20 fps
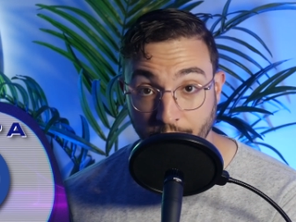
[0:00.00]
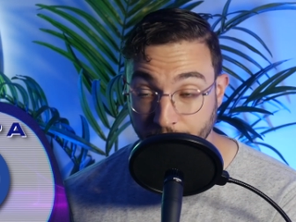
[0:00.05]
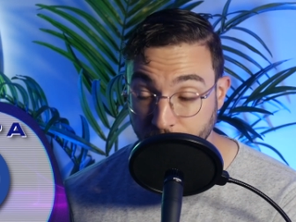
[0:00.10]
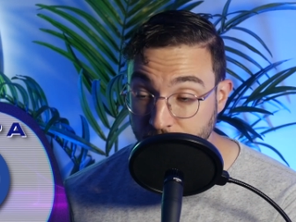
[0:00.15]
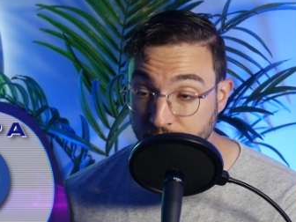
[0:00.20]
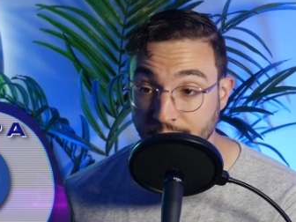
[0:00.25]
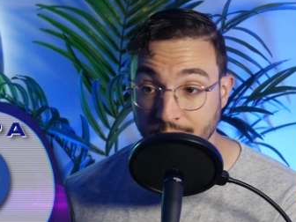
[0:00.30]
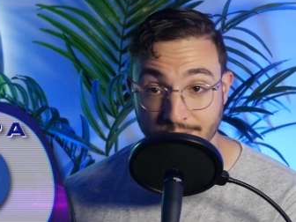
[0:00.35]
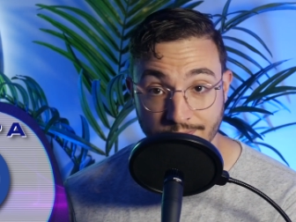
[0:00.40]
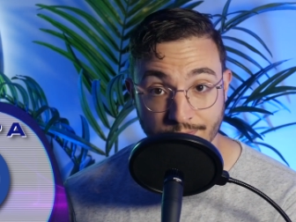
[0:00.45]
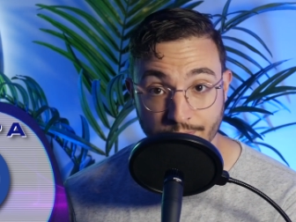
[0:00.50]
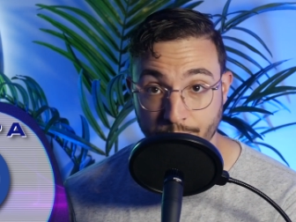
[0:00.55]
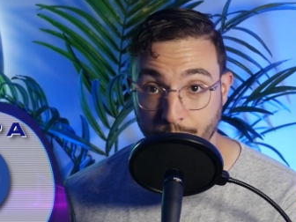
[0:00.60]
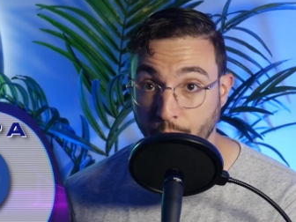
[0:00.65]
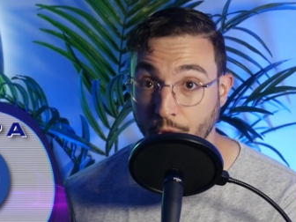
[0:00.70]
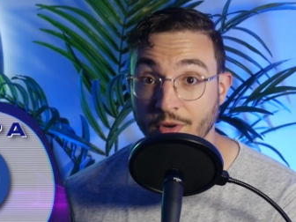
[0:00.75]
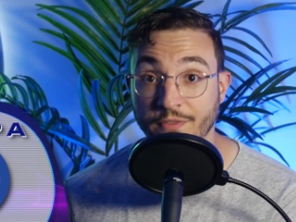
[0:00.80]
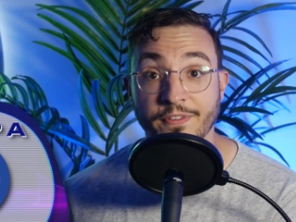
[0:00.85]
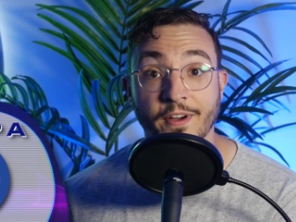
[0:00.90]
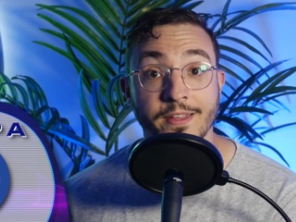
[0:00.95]
Those are
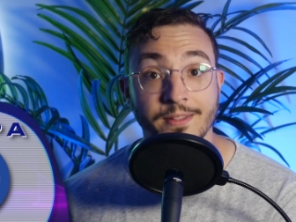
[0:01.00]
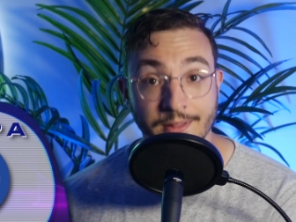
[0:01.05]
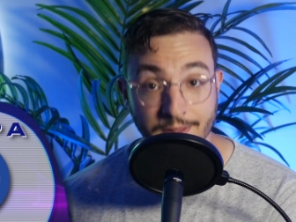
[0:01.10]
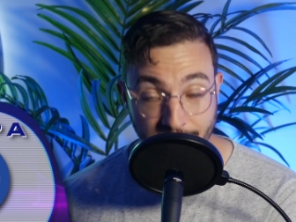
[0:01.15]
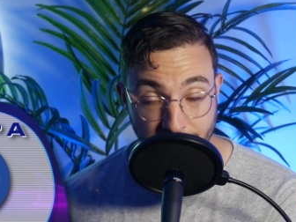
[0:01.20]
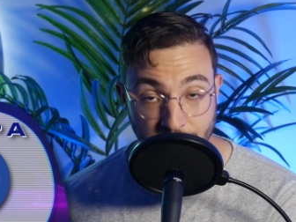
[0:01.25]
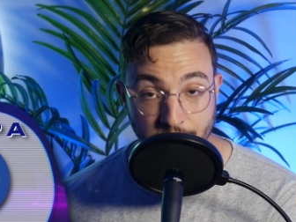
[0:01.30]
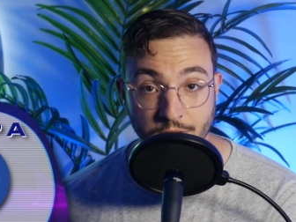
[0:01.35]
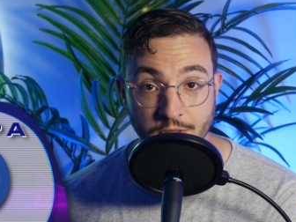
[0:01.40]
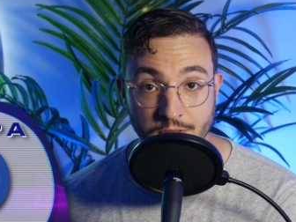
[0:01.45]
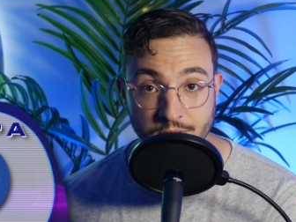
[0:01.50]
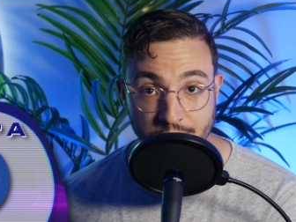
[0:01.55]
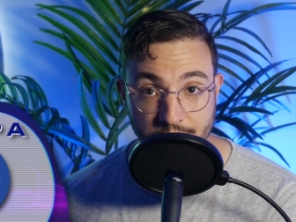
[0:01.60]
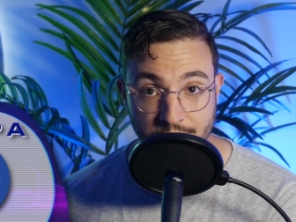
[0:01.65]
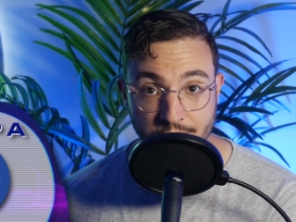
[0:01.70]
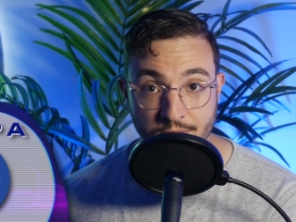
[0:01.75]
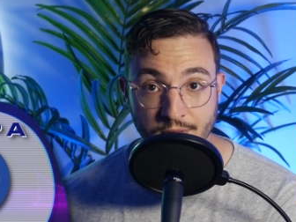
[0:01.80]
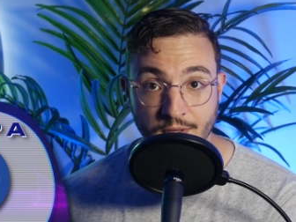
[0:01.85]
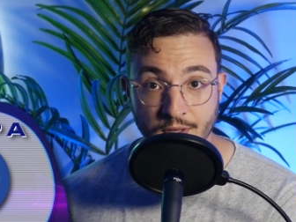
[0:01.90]
bona fide leaders.